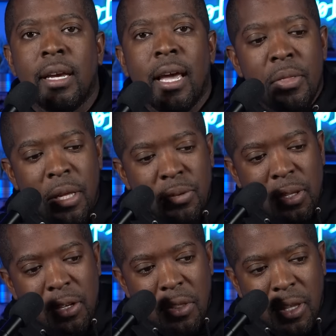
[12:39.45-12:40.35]
And these were
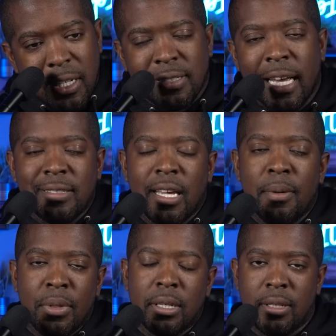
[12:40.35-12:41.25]
literally the exact same
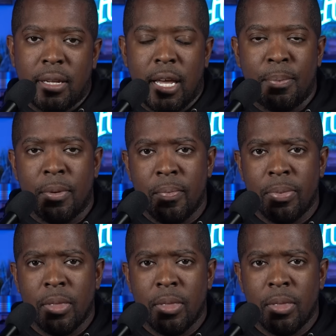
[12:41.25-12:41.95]
things that happened.